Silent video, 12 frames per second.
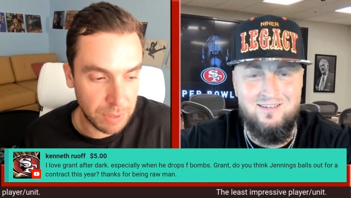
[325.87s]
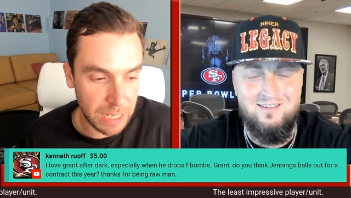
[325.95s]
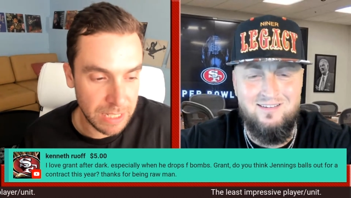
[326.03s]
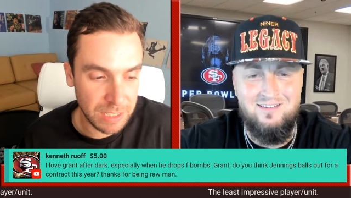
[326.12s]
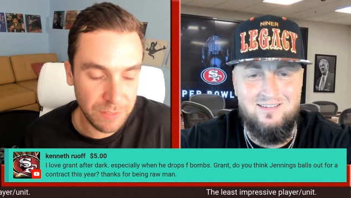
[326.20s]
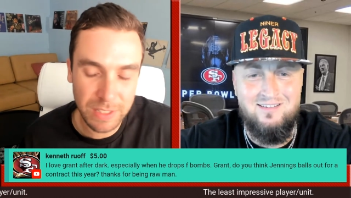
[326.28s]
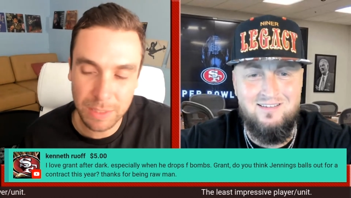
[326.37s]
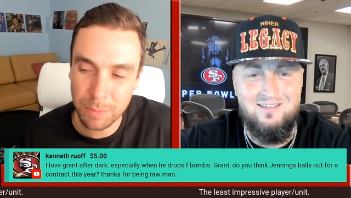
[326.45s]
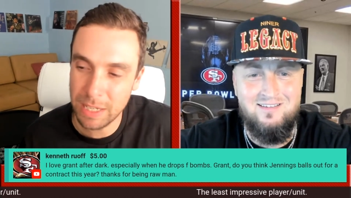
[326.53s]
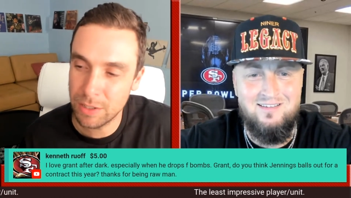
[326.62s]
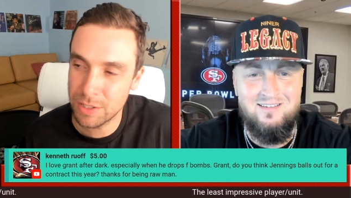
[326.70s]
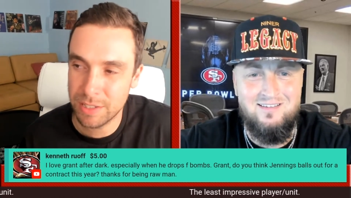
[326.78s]
Speaker 1: big plays, and if he
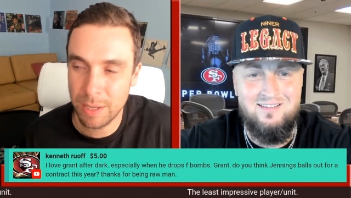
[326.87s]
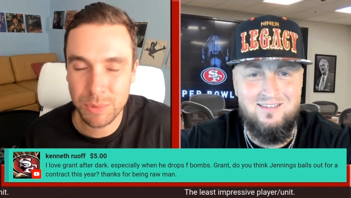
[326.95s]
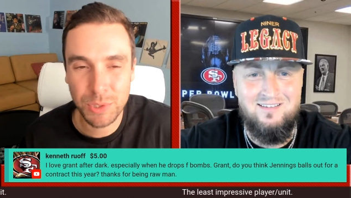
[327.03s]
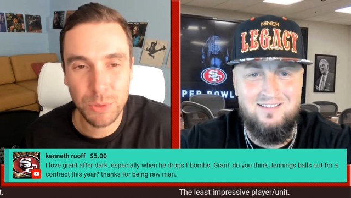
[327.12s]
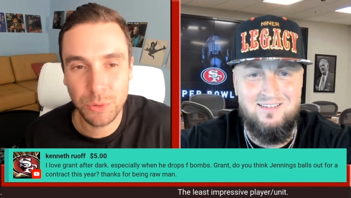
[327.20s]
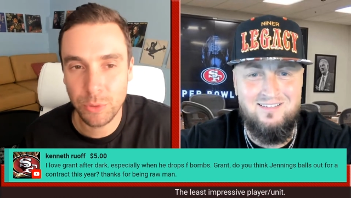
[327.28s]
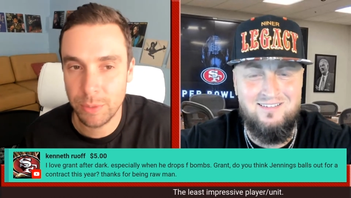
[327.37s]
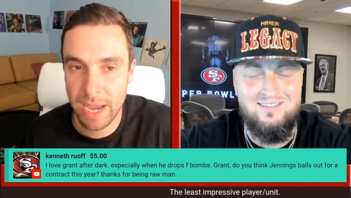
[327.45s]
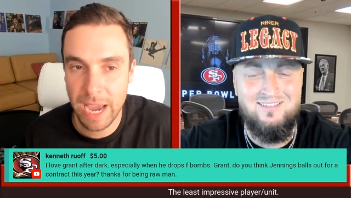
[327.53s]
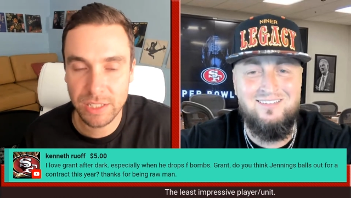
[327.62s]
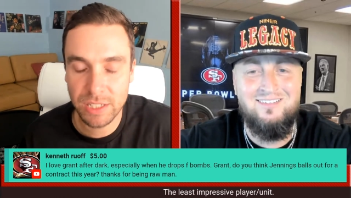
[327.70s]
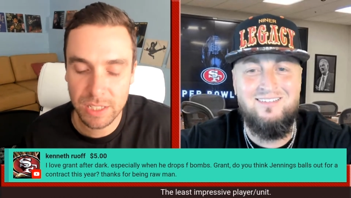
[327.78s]
can intercept two, three
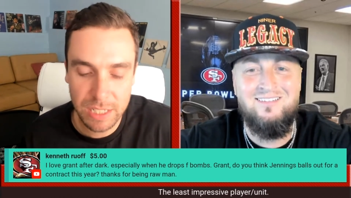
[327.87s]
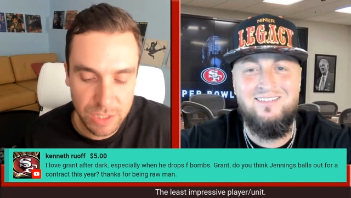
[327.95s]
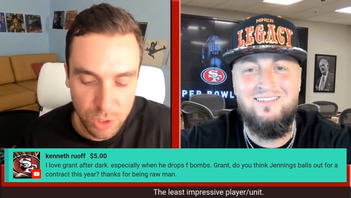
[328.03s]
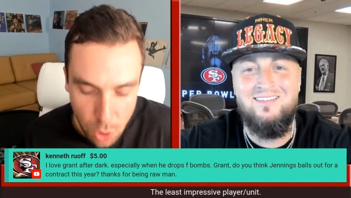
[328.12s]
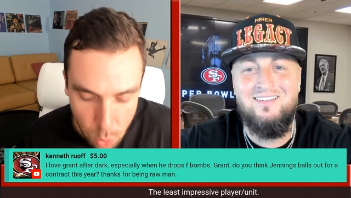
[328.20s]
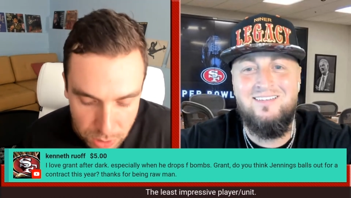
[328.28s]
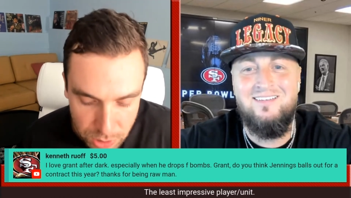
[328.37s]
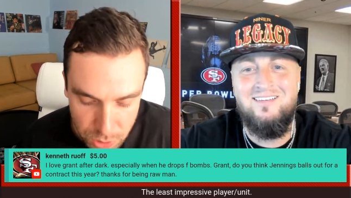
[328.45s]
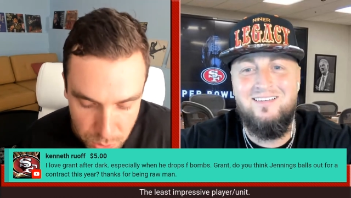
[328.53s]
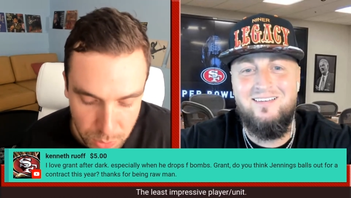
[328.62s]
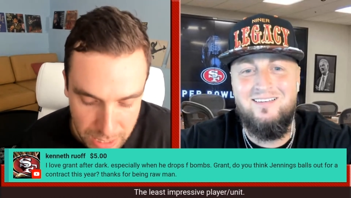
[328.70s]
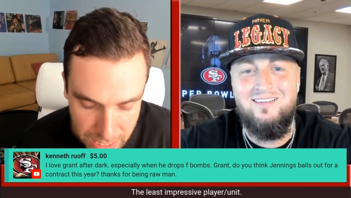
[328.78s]
passes, he's going
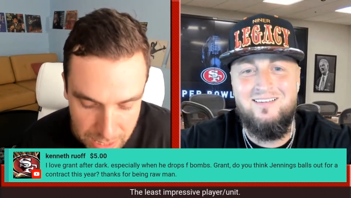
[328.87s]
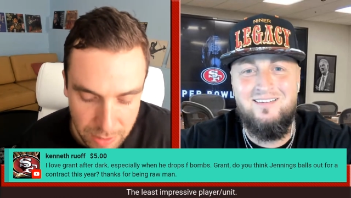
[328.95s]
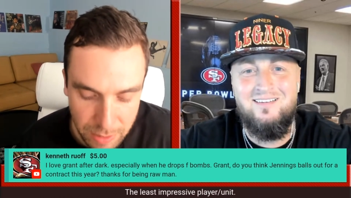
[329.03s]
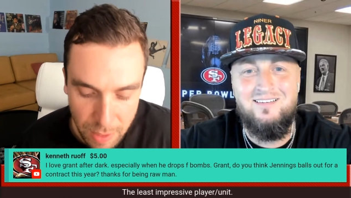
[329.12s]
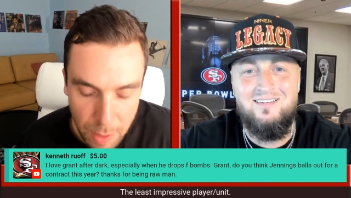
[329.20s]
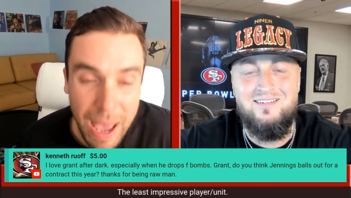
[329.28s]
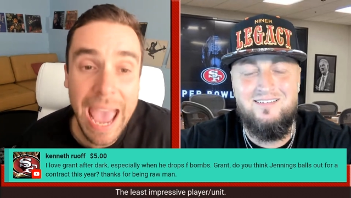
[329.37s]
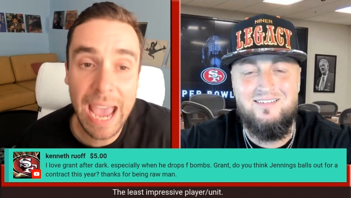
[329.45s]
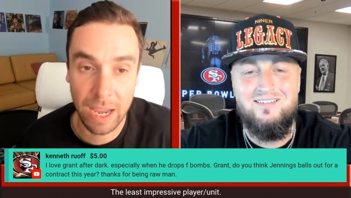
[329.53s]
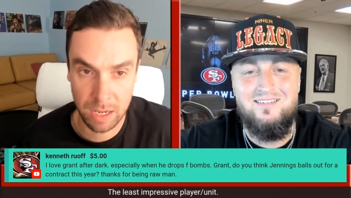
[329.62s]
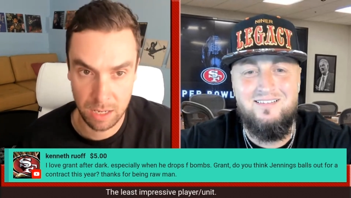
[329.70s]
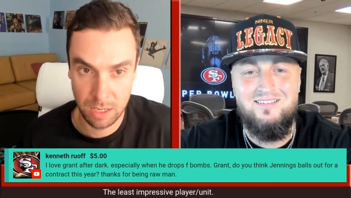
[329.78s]
to get the
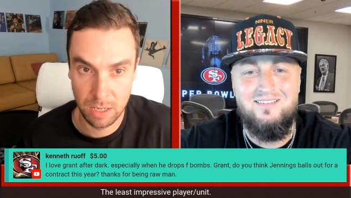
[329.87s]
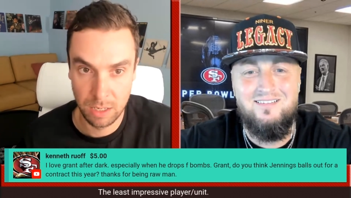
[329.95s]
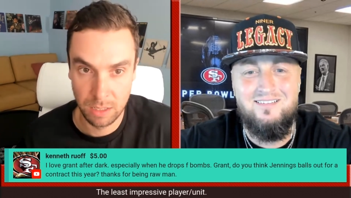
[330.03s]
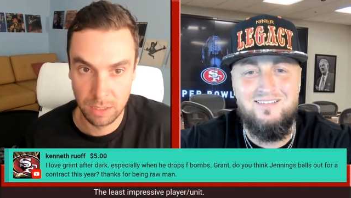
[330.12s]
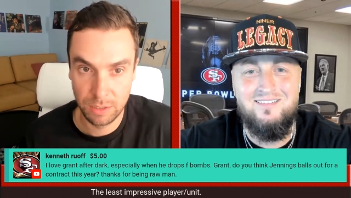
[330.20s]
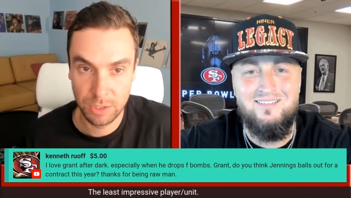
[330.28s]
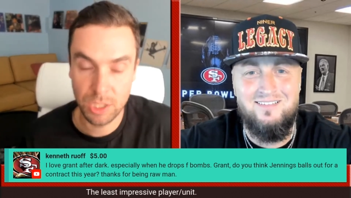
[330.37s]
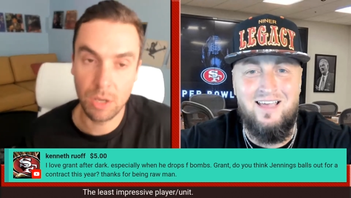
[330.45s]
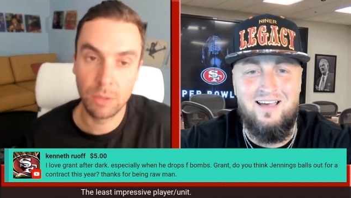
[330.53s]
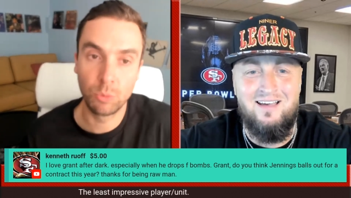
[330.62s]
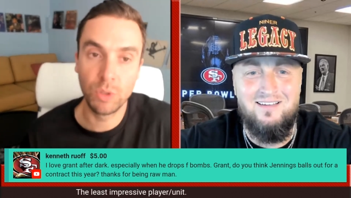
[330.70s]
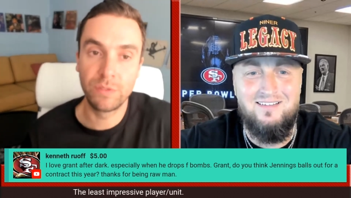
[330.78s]
bag.
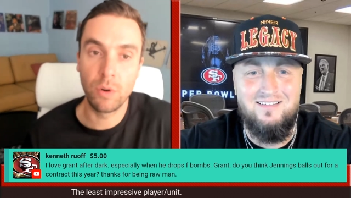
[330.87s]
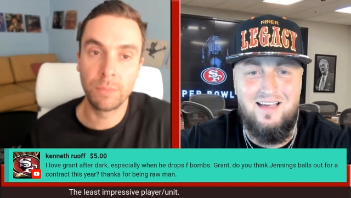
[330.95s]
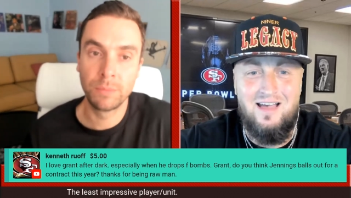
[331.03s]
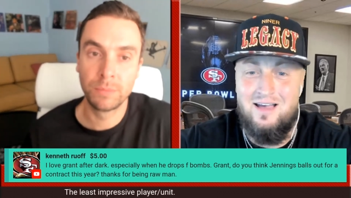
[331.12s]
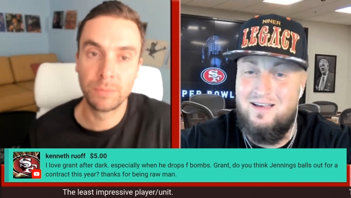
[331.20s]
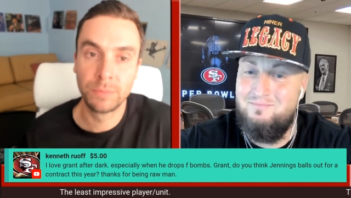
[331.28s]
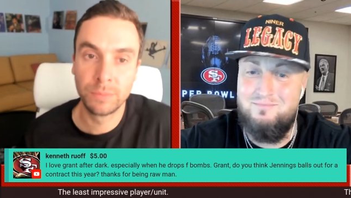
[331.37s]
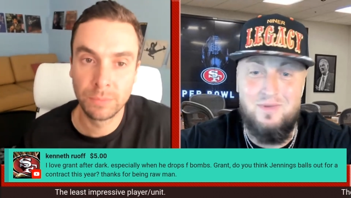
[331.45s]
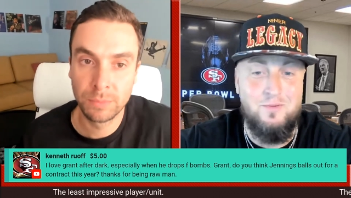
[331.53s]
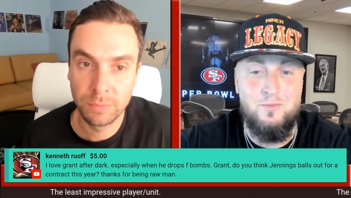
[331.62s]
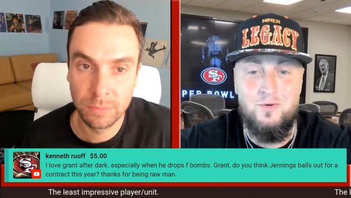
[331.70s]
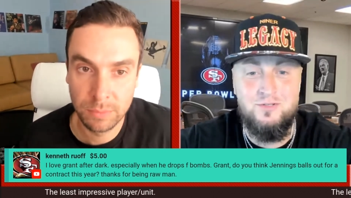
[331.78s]
So root for him.
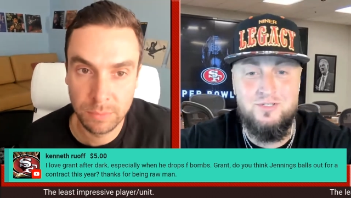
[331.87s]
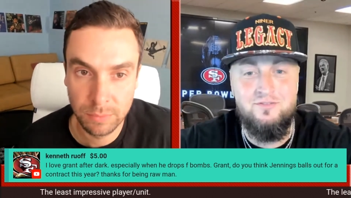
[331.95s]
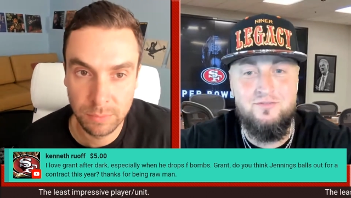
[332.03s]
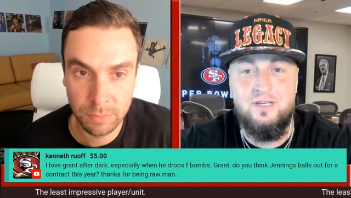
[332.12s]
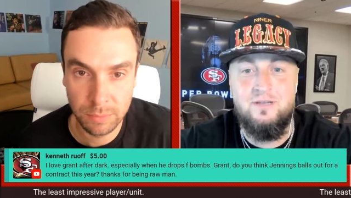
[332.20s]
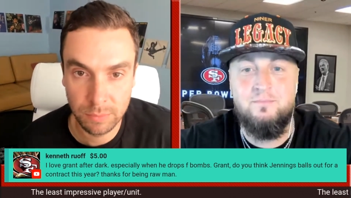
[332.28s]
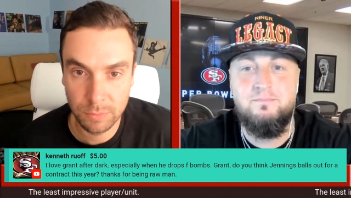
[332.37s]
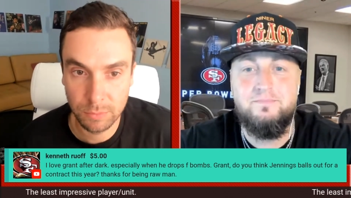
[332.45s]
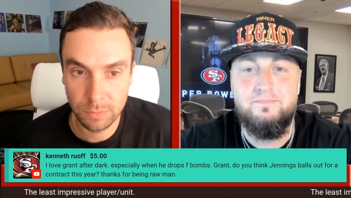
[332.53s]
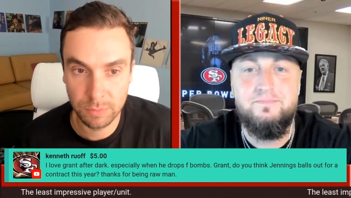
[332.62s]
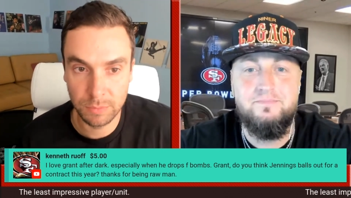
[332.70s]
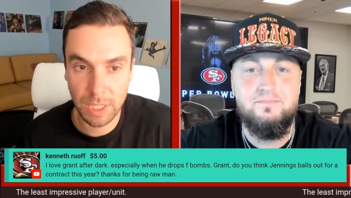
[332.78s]
Speaker 2: I'm a Moseley fan.
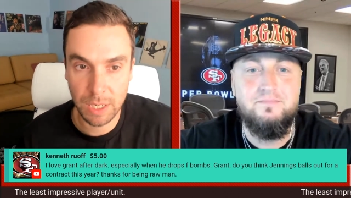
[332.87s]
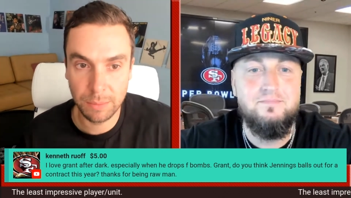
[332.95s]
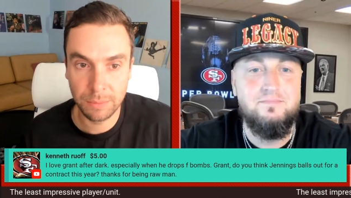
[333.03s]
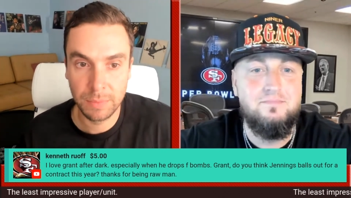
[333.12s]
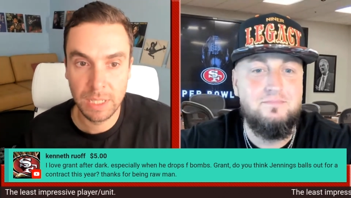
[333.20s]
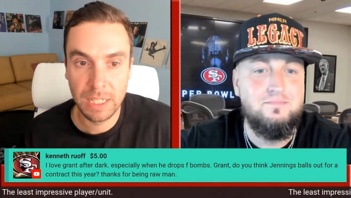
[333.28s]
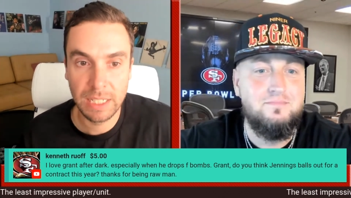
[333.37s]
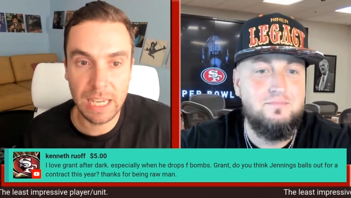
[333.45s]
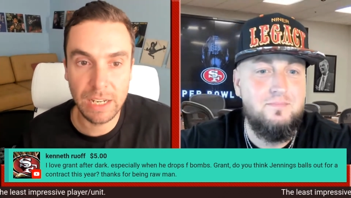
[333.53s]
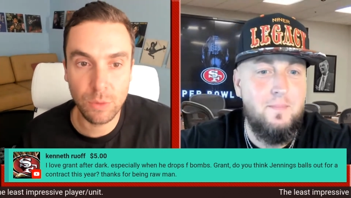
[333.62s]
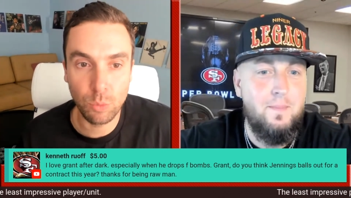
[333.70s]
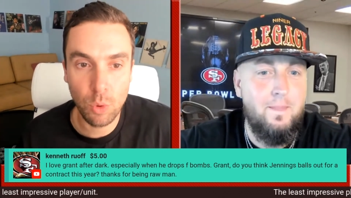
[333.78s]
Speaker 1: Yep.
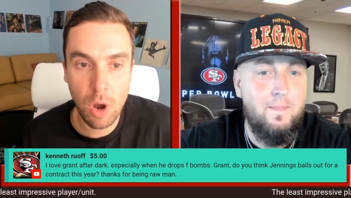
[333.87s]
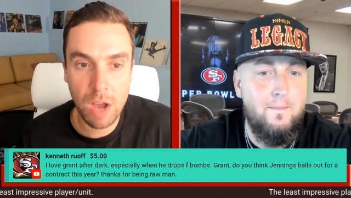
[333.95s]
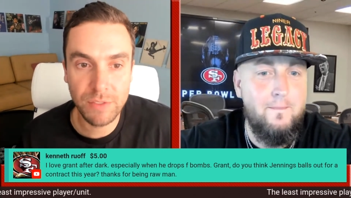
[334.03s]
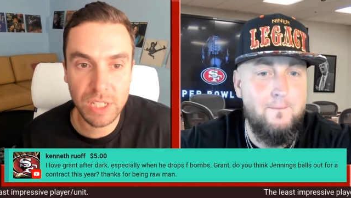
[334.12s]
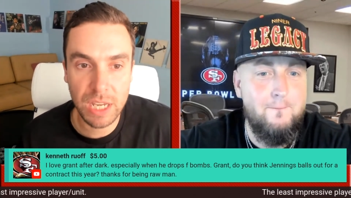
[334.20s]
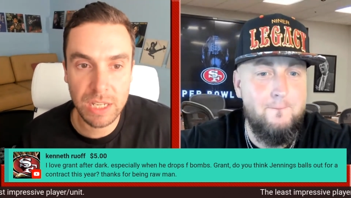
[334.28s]
Kenneth Ruoff